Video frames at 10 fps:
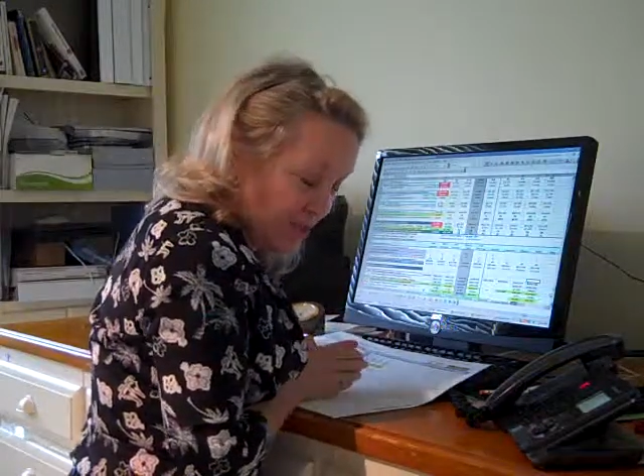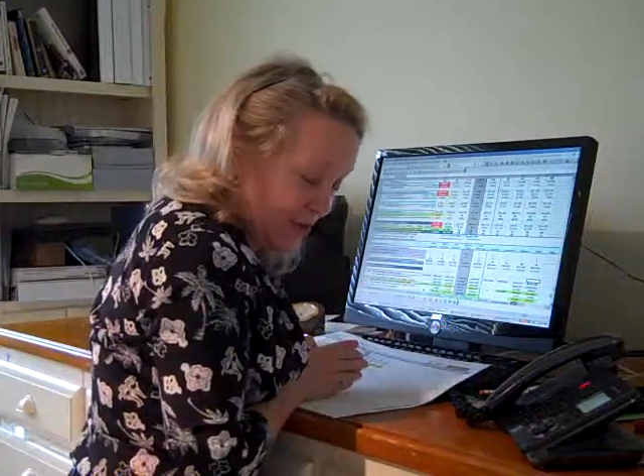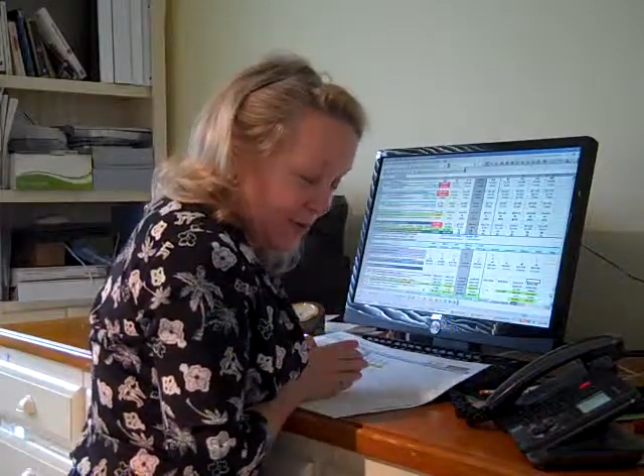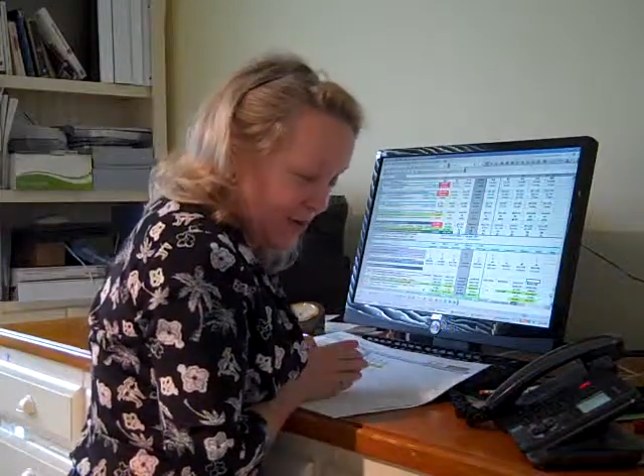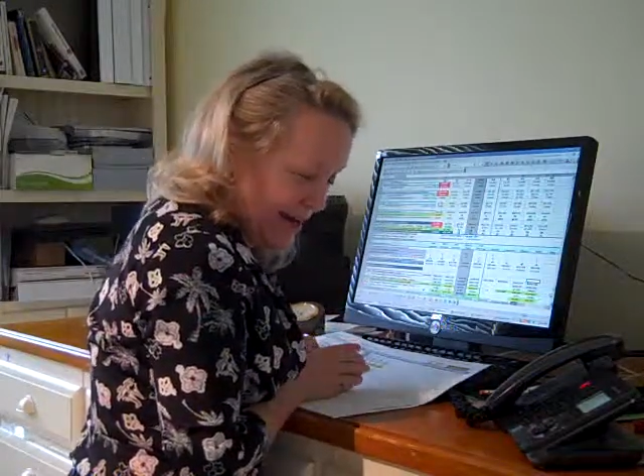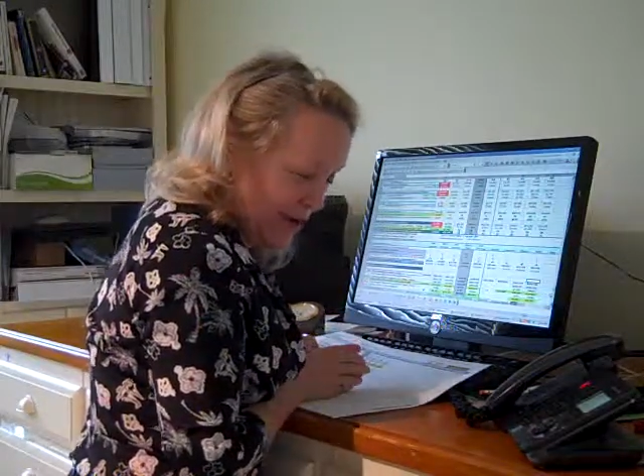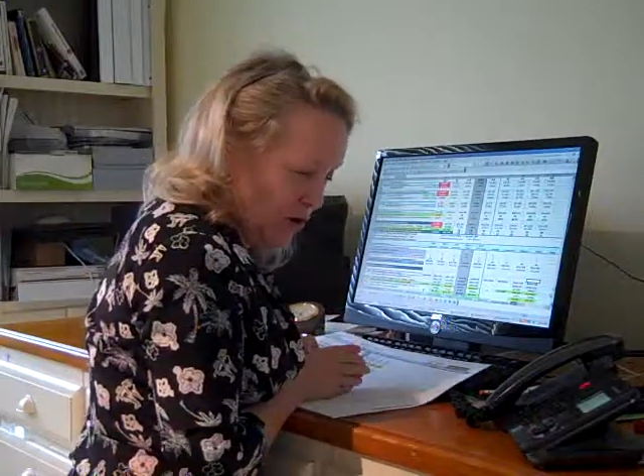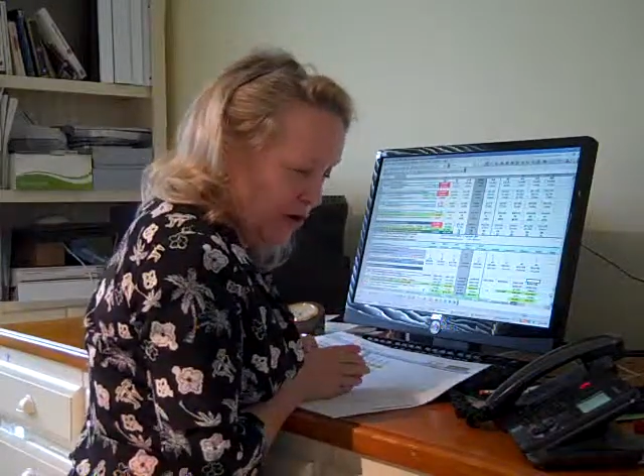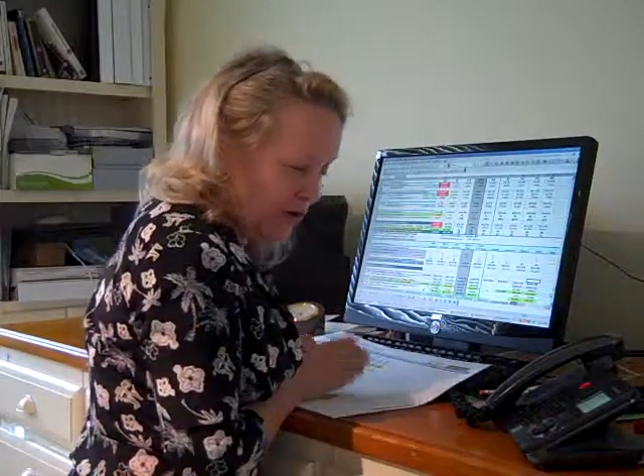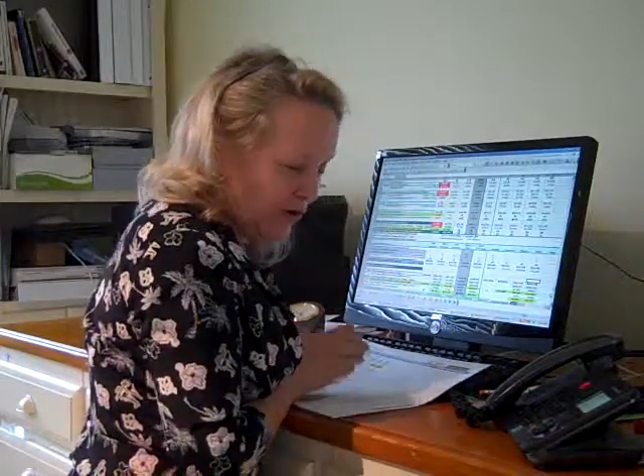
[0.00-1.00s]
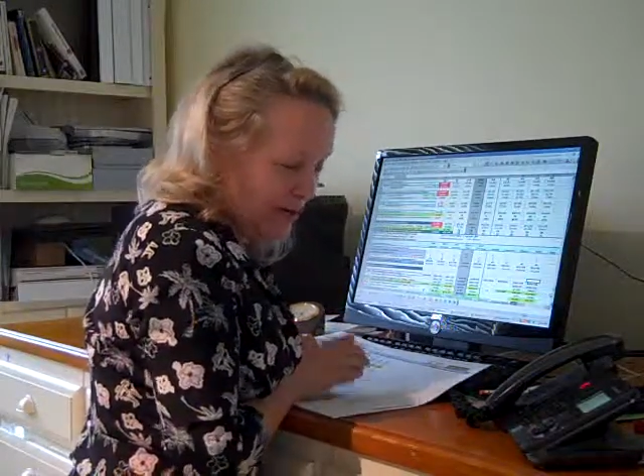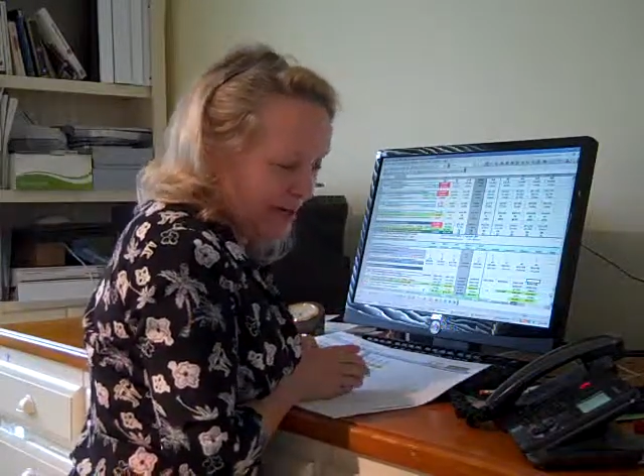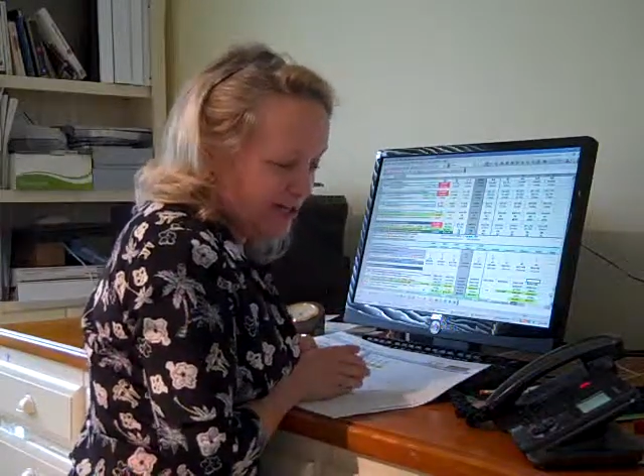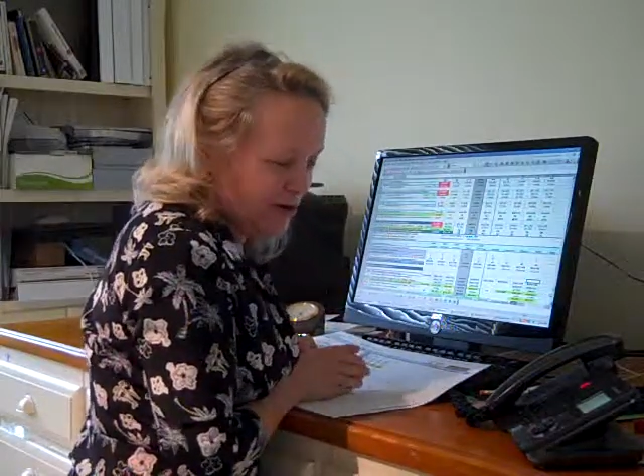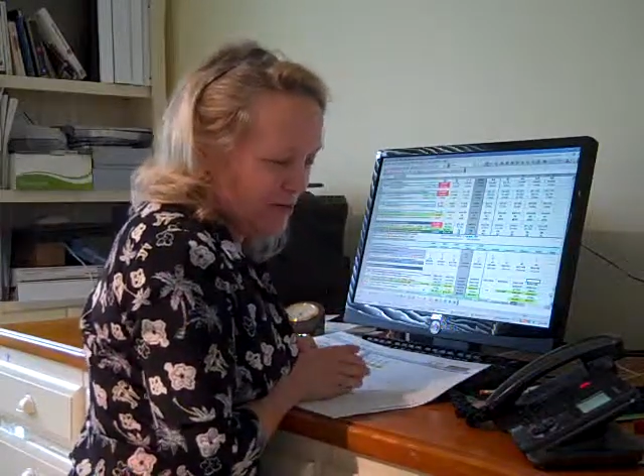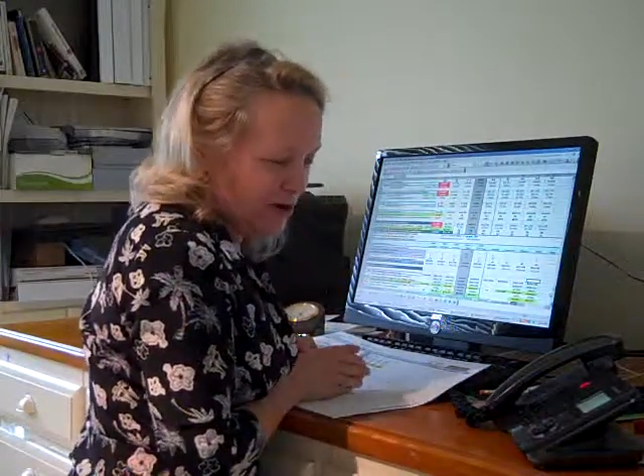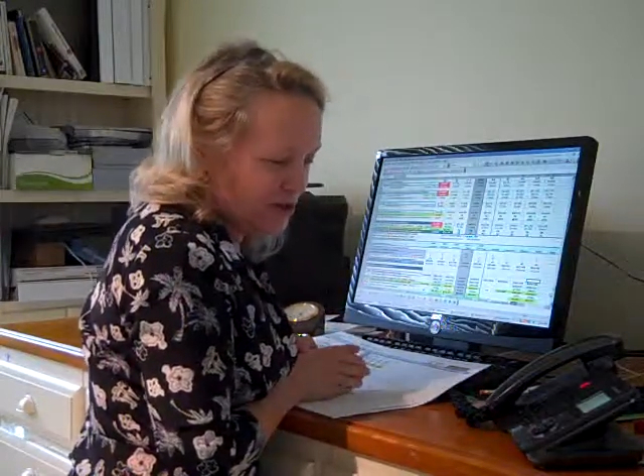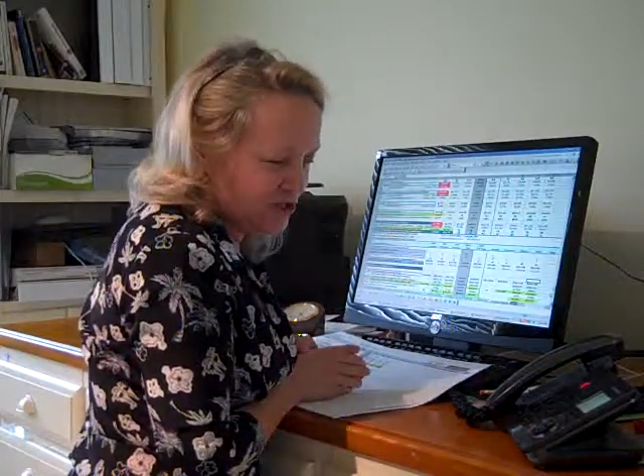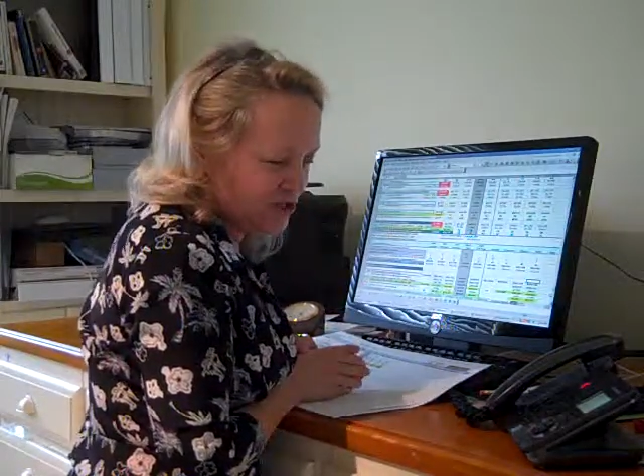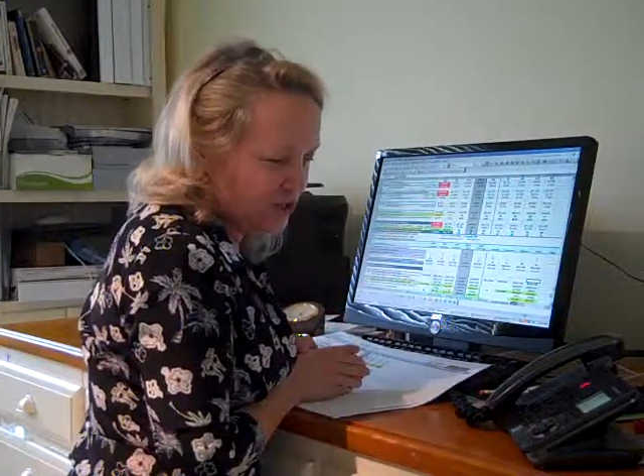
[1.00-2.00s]
open a repair order and issue a
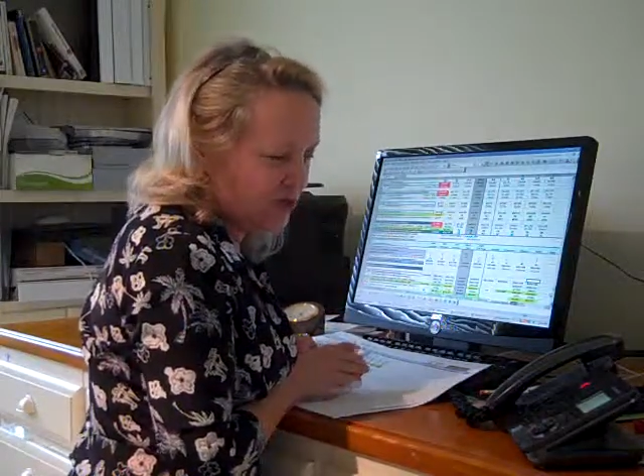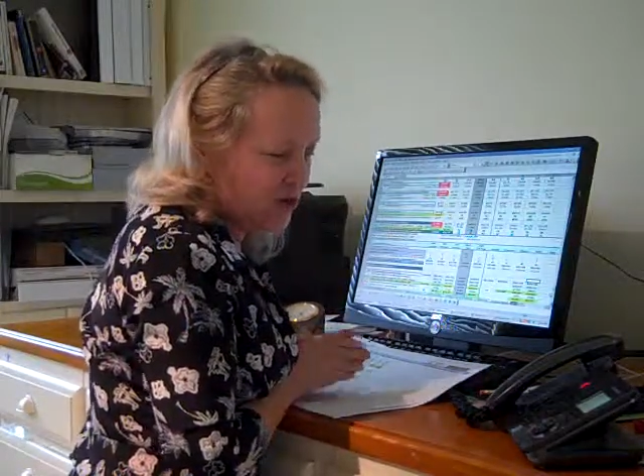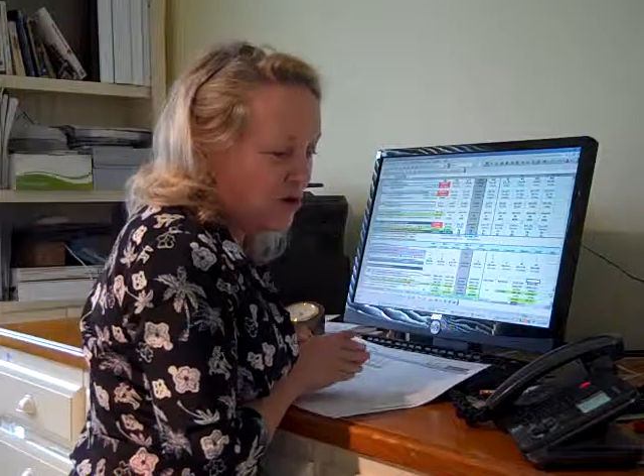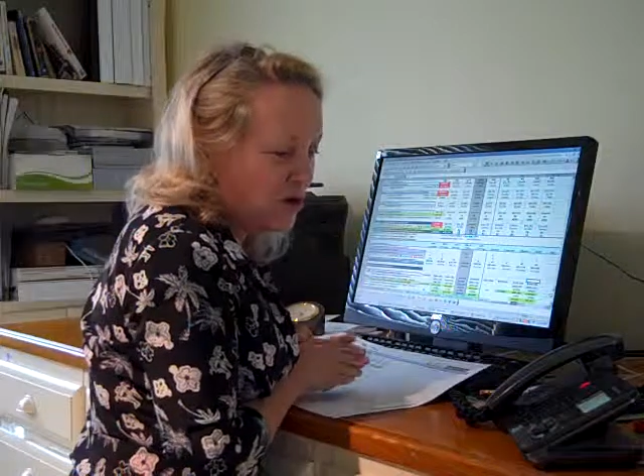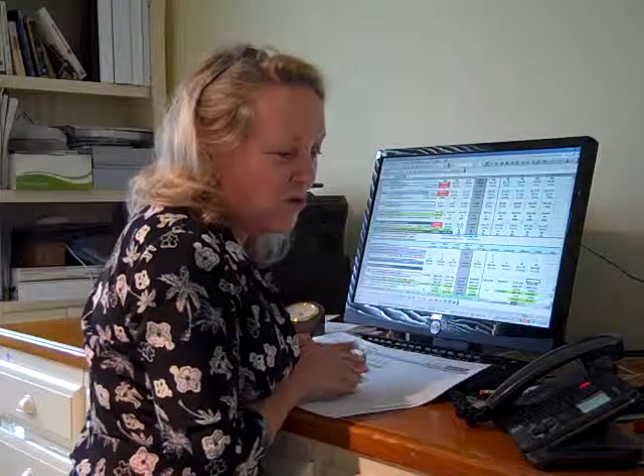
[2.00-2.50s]
purchase order